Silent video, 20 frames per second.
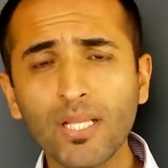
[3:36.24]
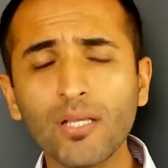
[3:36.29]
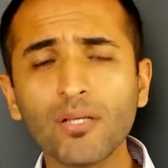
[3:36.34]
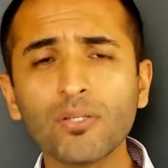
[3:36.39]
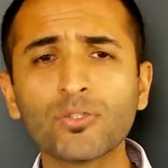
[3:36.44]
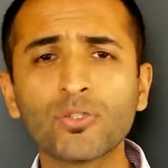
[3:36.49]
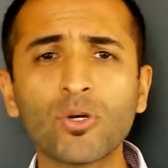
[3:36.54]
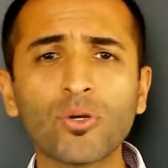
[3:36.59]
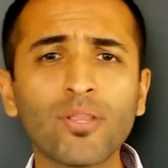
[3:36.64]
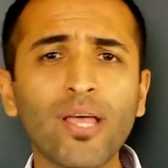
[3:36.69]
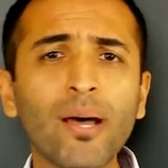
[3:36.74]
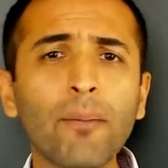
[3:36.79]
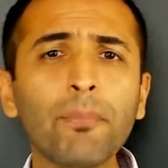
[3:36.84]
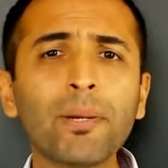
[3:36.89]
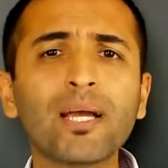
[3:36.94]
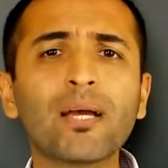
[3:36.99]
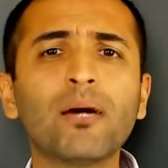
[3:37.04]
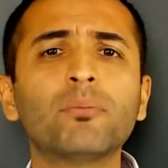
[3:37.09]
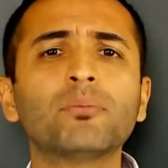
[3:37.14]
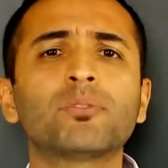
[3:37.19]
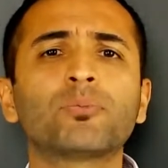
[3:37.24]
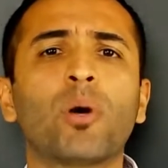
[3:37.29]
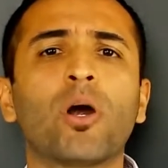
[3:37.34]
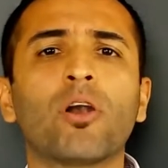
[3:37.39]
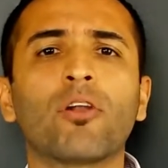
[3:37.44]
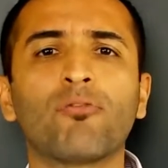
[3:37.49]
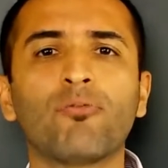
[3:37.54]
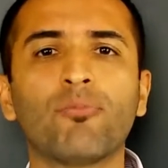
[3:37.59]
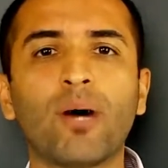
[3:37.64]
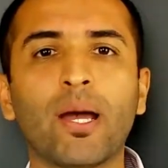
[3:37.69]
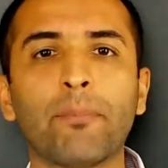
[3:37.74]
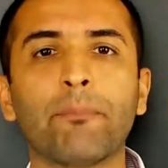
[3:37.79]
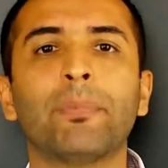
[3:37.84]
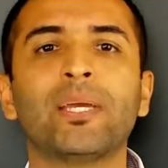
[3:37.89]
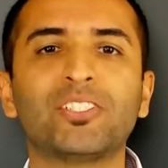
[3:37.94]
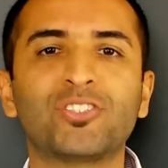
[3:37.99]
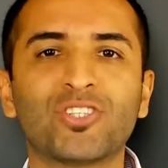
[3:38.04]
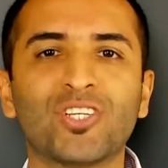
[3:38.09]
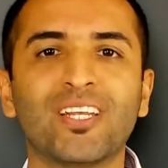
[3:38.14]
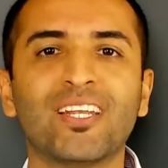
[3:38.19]
So that becomes part of my
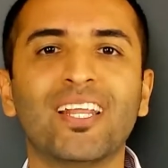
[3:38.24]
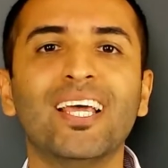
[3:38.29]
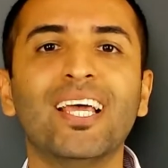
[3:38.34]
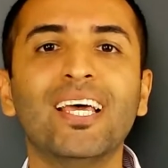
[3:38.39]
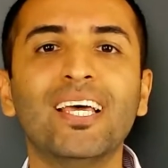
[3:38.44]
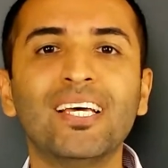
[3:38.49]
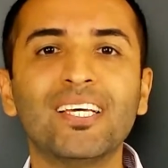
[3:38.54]
mission.